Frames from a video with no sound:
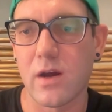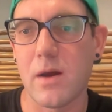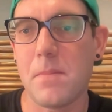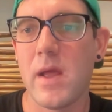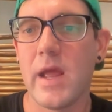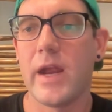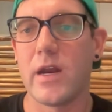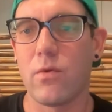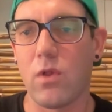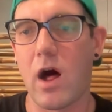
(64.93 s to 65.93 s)
up and
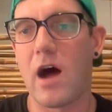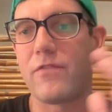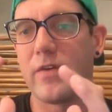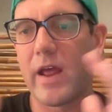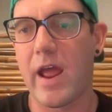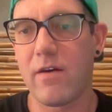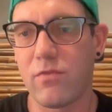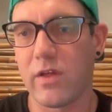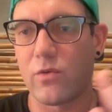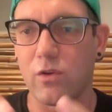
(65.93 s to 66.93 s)
it will often have
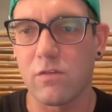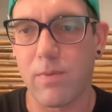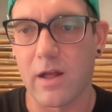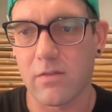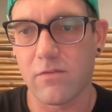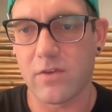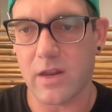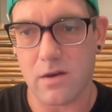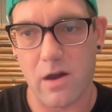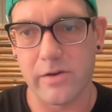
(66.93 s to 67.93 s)
like responsive
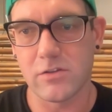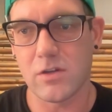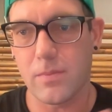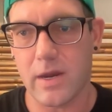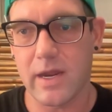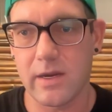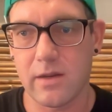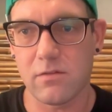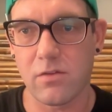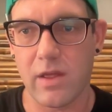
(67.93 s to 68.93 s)
technology behind
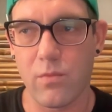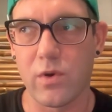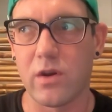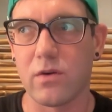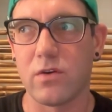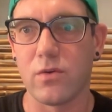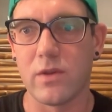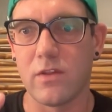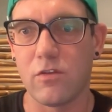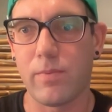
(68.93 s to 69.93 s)
it so that when you're
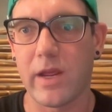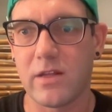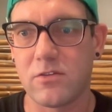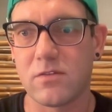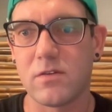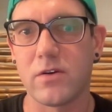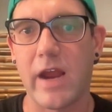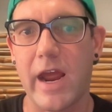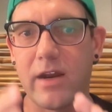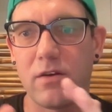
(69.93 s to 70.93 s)
doing these pages and you're
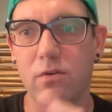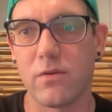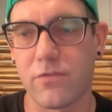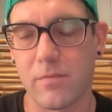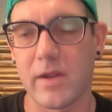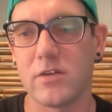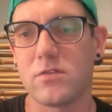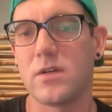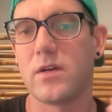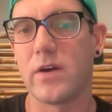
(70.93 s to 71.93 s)
adding new
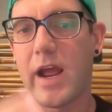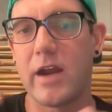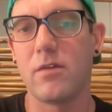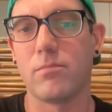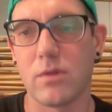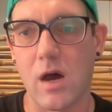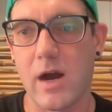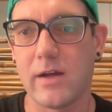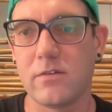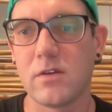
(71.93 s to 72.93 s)
information and you're adding
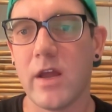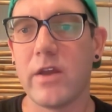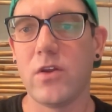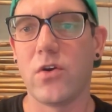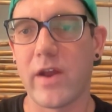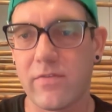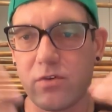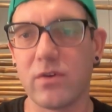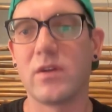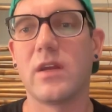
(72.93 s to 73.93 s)
blogs you don't have
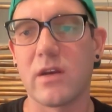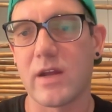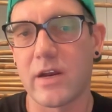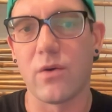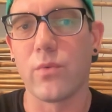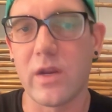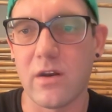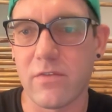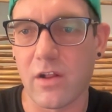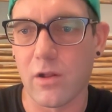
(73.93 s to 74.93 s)
to again kind of
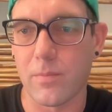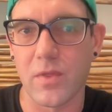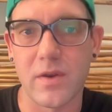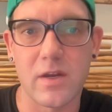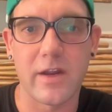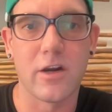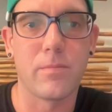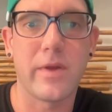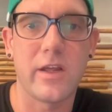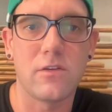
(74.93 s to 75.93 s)
redevelop the entire
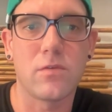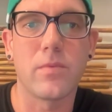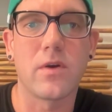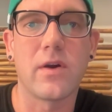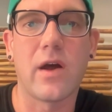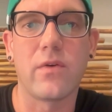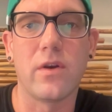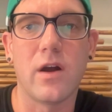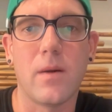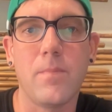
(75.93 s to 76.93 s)
page from the ground
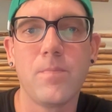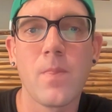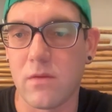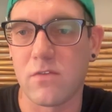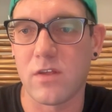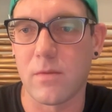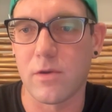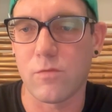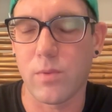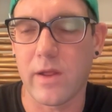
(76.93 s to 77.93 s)
up
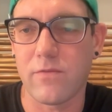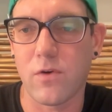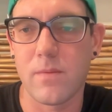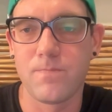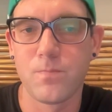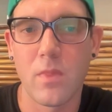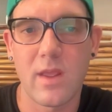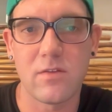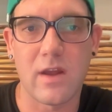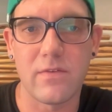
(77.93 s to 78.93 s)
CMS platform
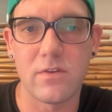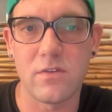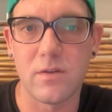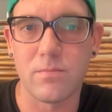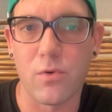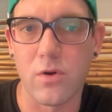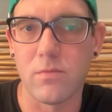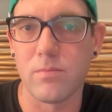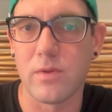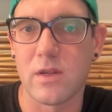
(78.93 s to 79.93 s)
is obviously
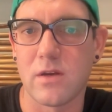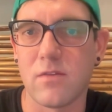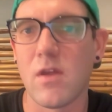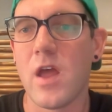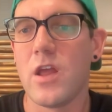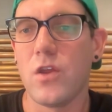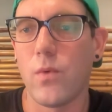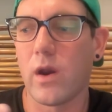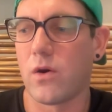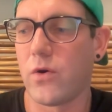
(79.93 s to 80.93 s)
important because you
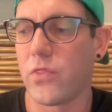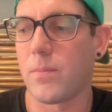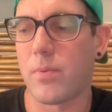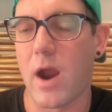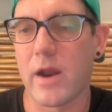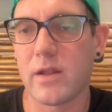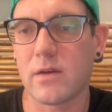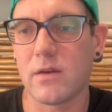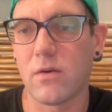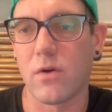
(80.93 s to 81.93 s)
want to go with a
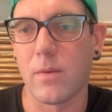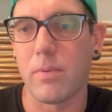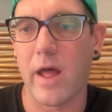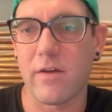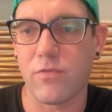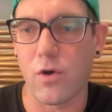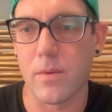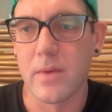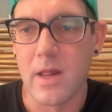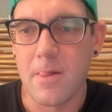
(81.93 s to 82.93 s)
product or a
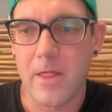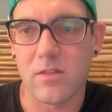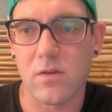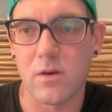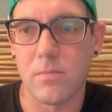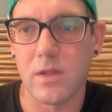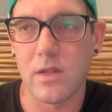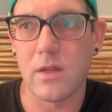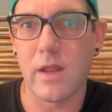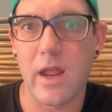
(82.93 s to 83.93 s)
platform that's going to
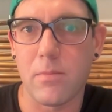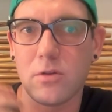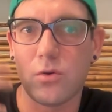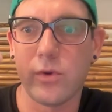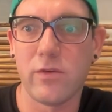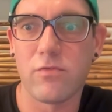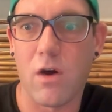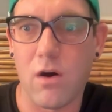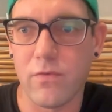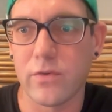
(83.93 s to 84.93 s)
be able to
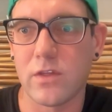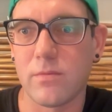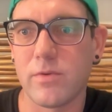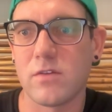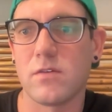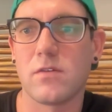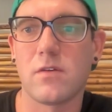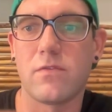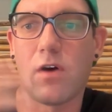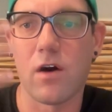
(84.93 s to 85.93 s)
evolve with your business,
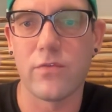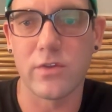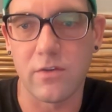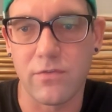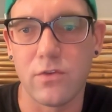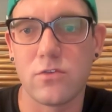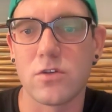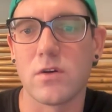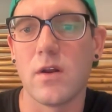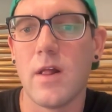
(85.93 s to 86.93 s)
evolve with the
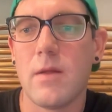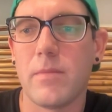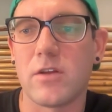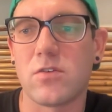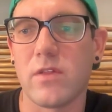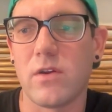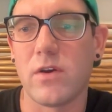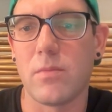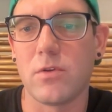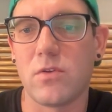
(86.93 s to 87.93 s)
future, make sure that you're
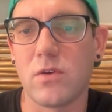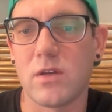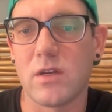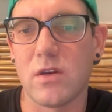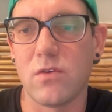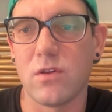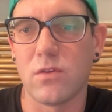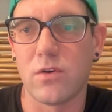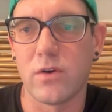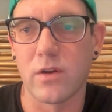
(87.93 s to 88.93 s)
able to continue to
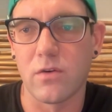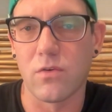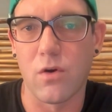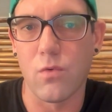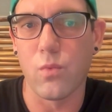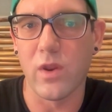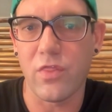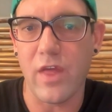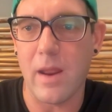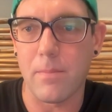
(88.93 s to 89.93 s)
learn and grow with
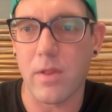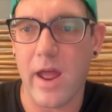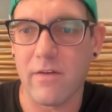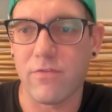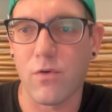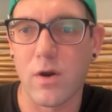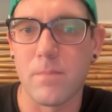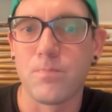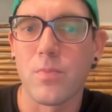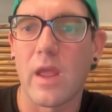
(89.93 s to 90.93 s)
that
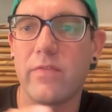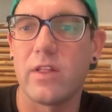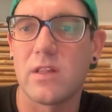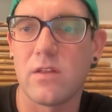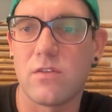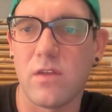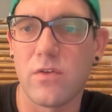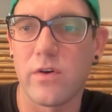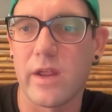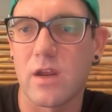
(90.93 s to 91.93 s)
platform, and that it's
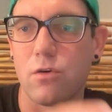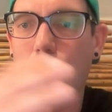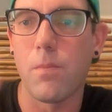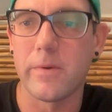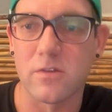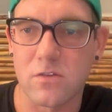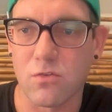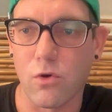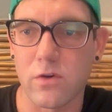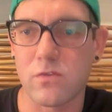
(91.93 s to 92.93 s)
either like an open
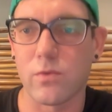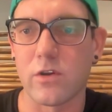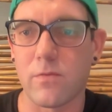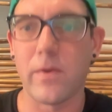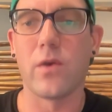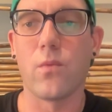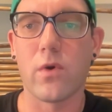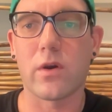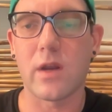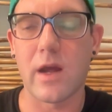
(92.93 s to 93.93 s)
source where it's being
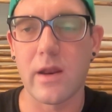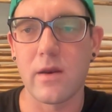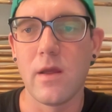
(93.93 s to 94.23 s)
worked on